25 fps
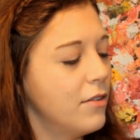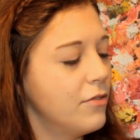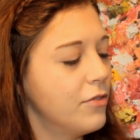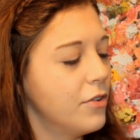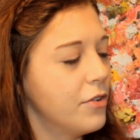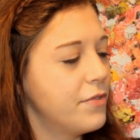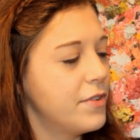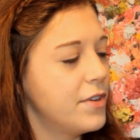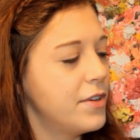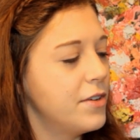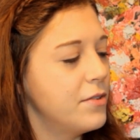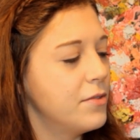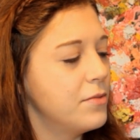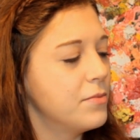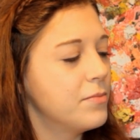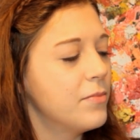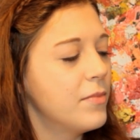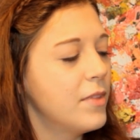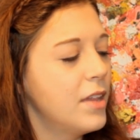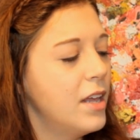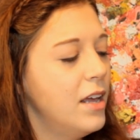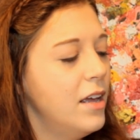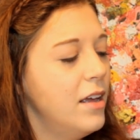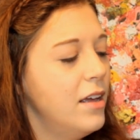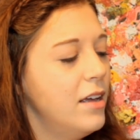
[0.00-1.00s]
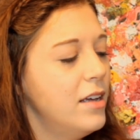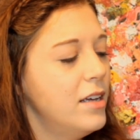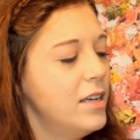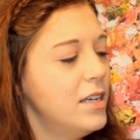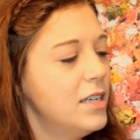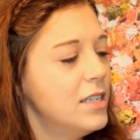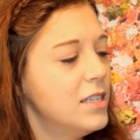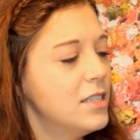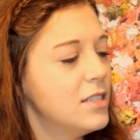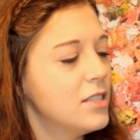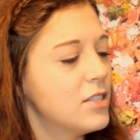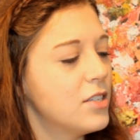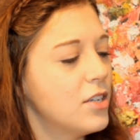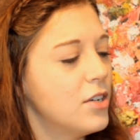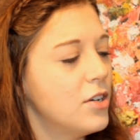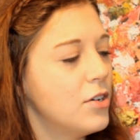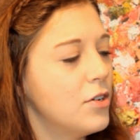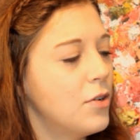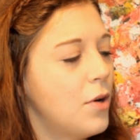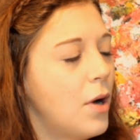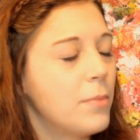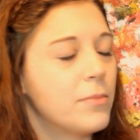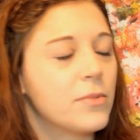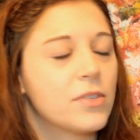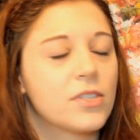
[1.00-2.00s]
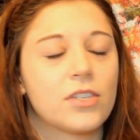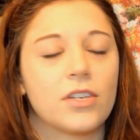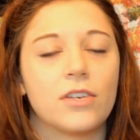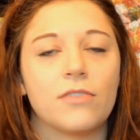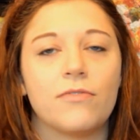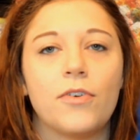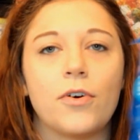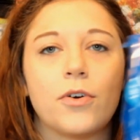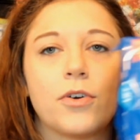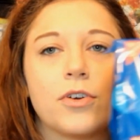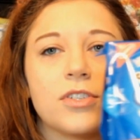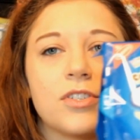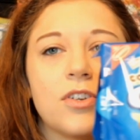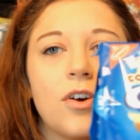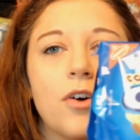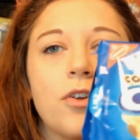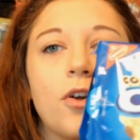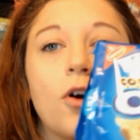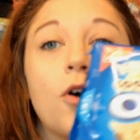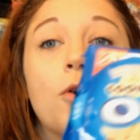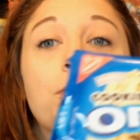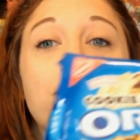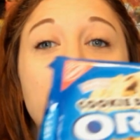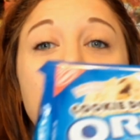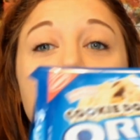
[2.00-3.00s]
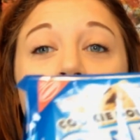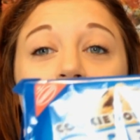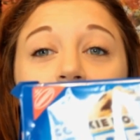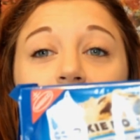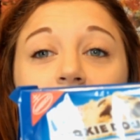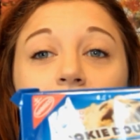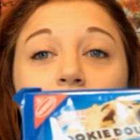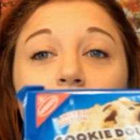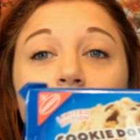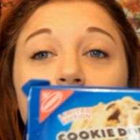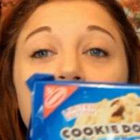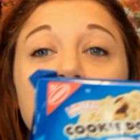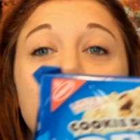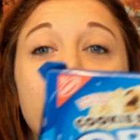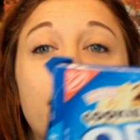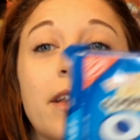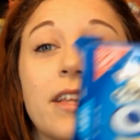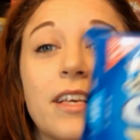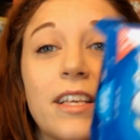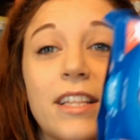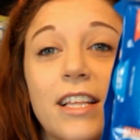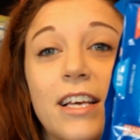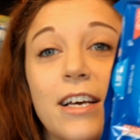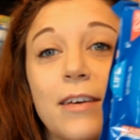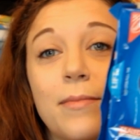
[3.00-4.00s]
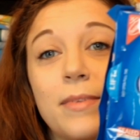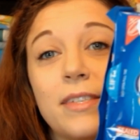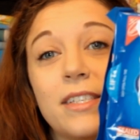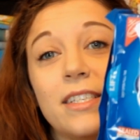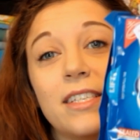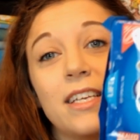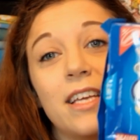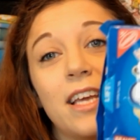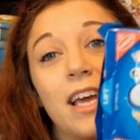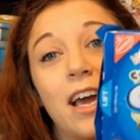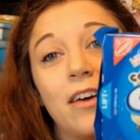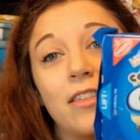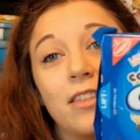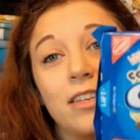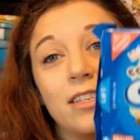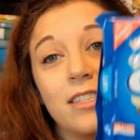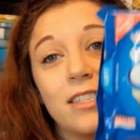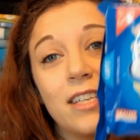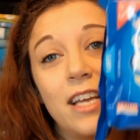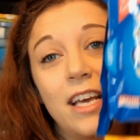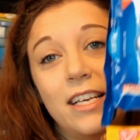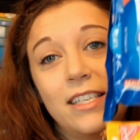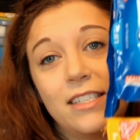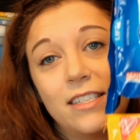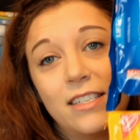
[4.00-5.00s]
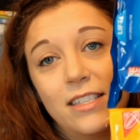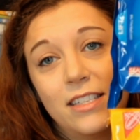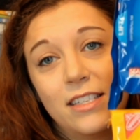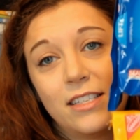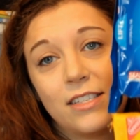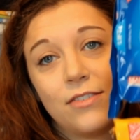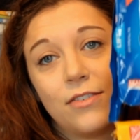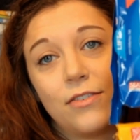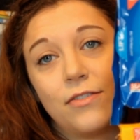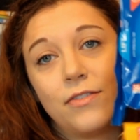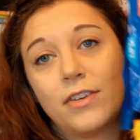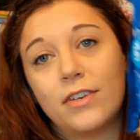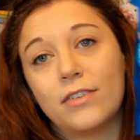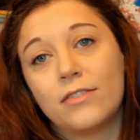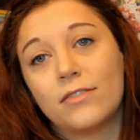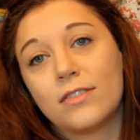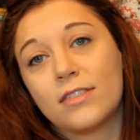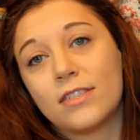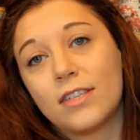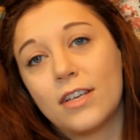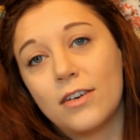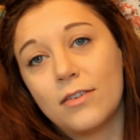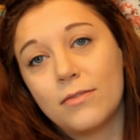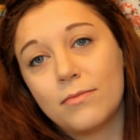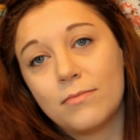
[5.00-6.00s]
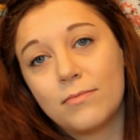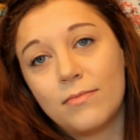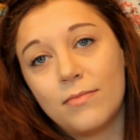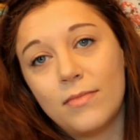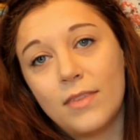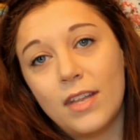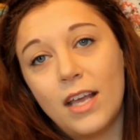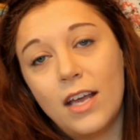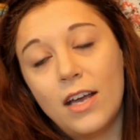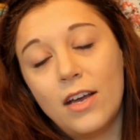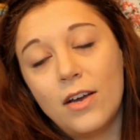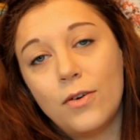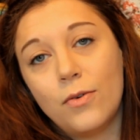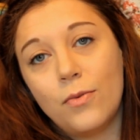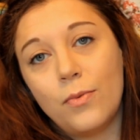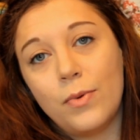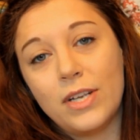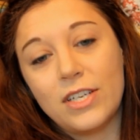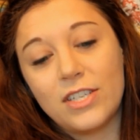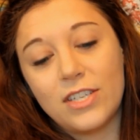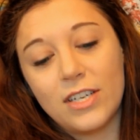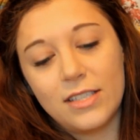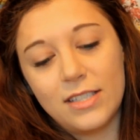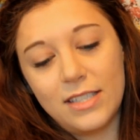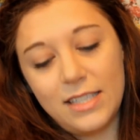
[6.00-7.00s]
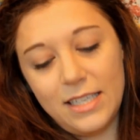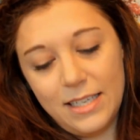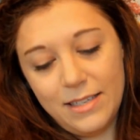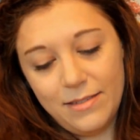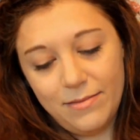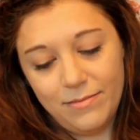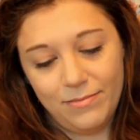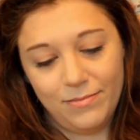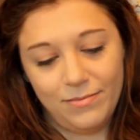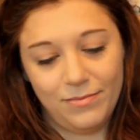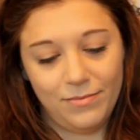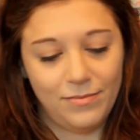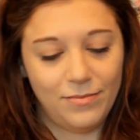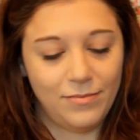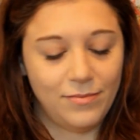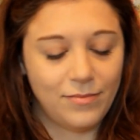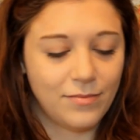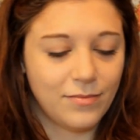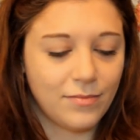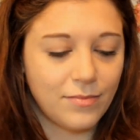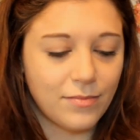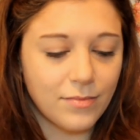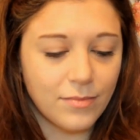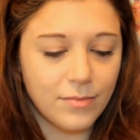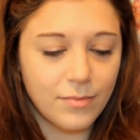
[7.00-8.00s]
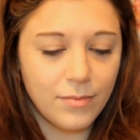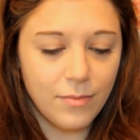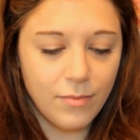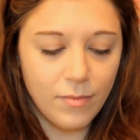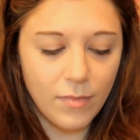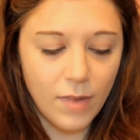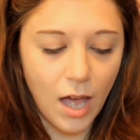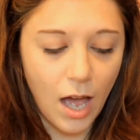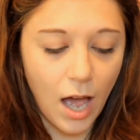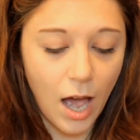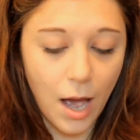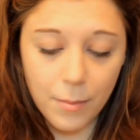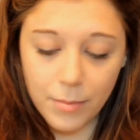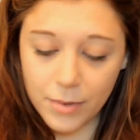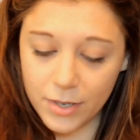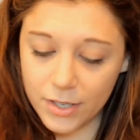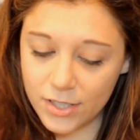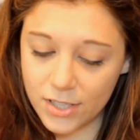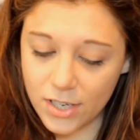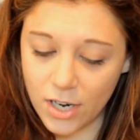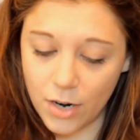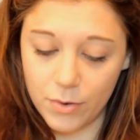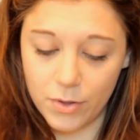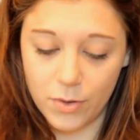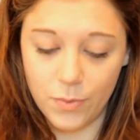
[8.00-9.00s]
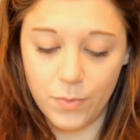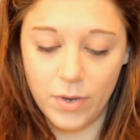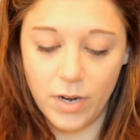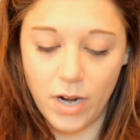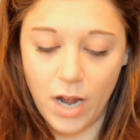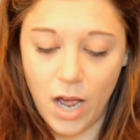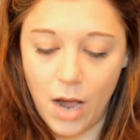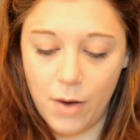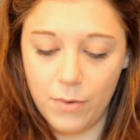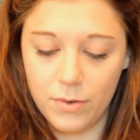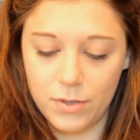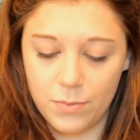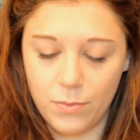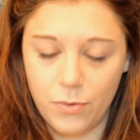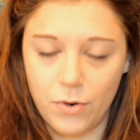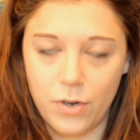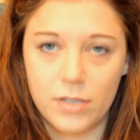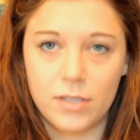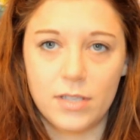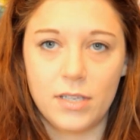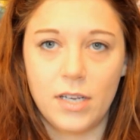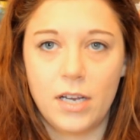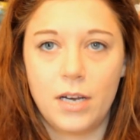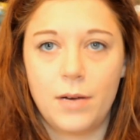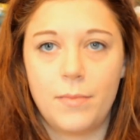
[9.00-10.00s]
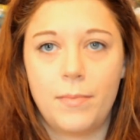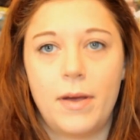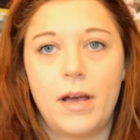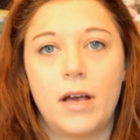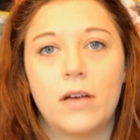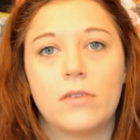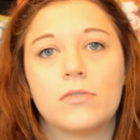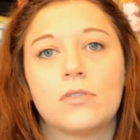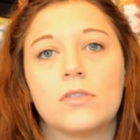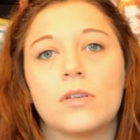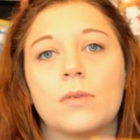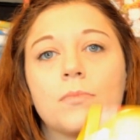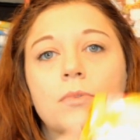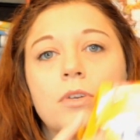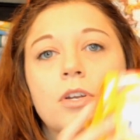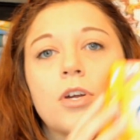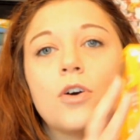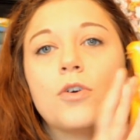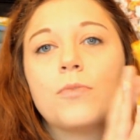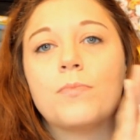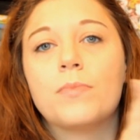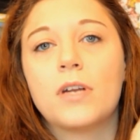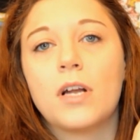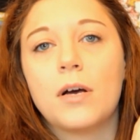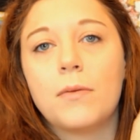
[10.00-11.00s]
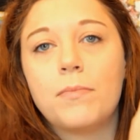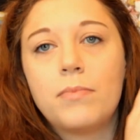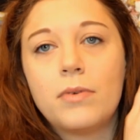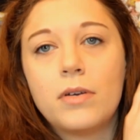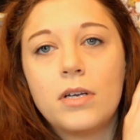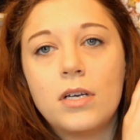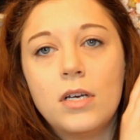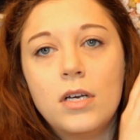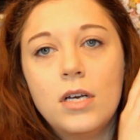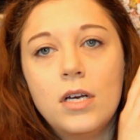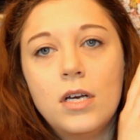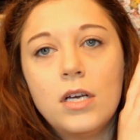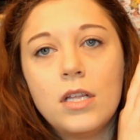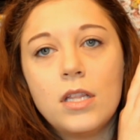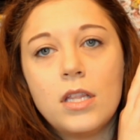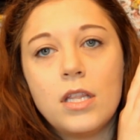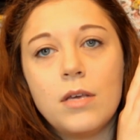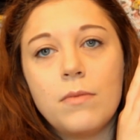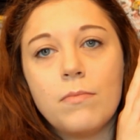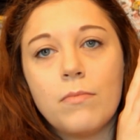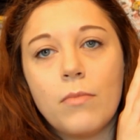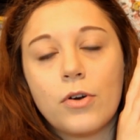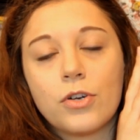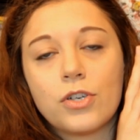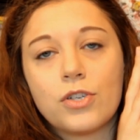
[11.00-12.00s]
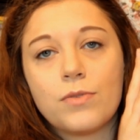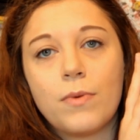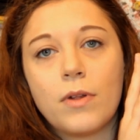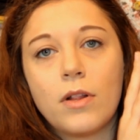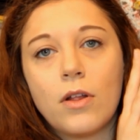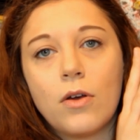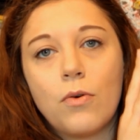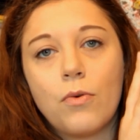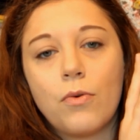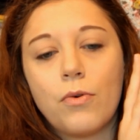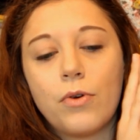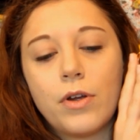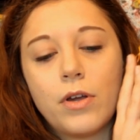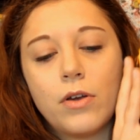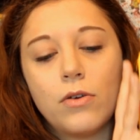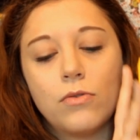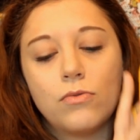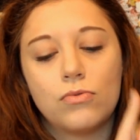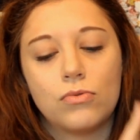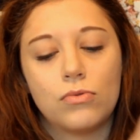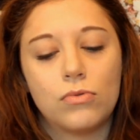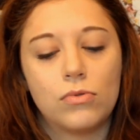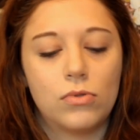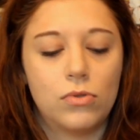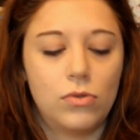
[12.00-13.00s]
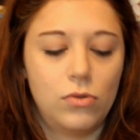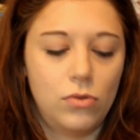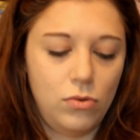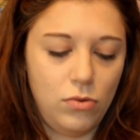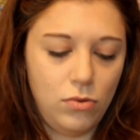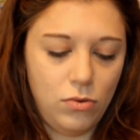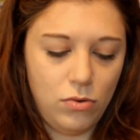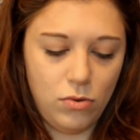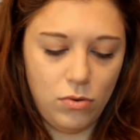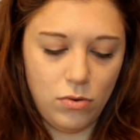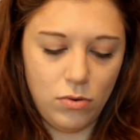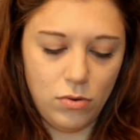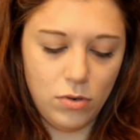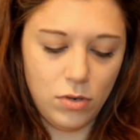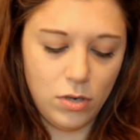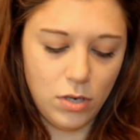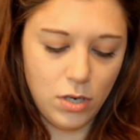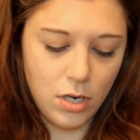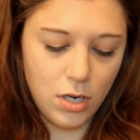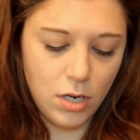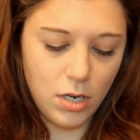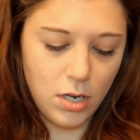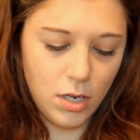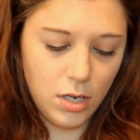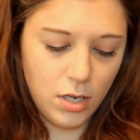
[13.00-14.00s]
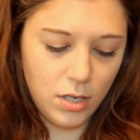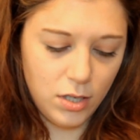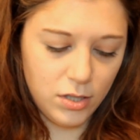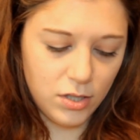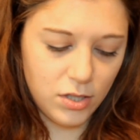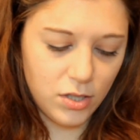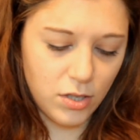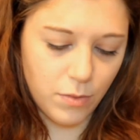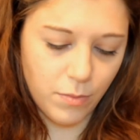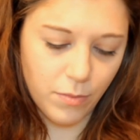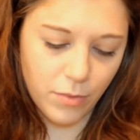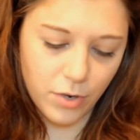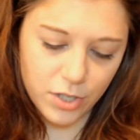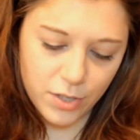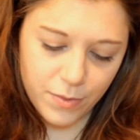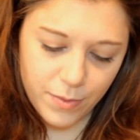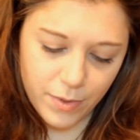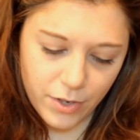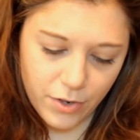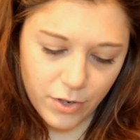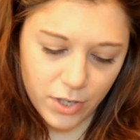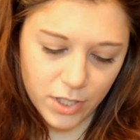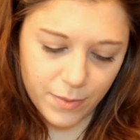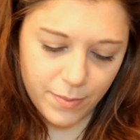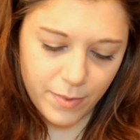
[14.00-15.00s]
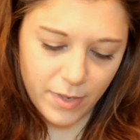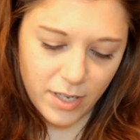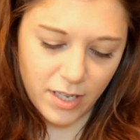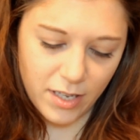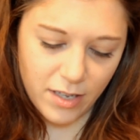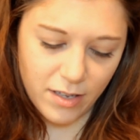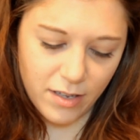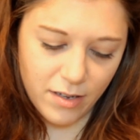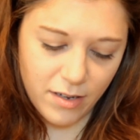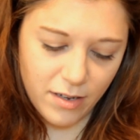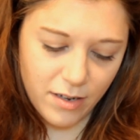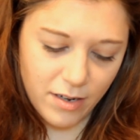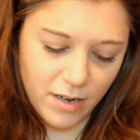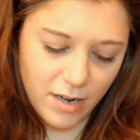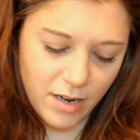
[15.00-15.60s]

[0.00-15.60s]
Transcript: review. So I'm just gonna focus on opening them, smelling them, and seeing how these taste in this review. So we shall see. I'm going to start with the one I was more excited about. So I'm going to open up the Marshmallow Oreos. So Marshmallow Crispy,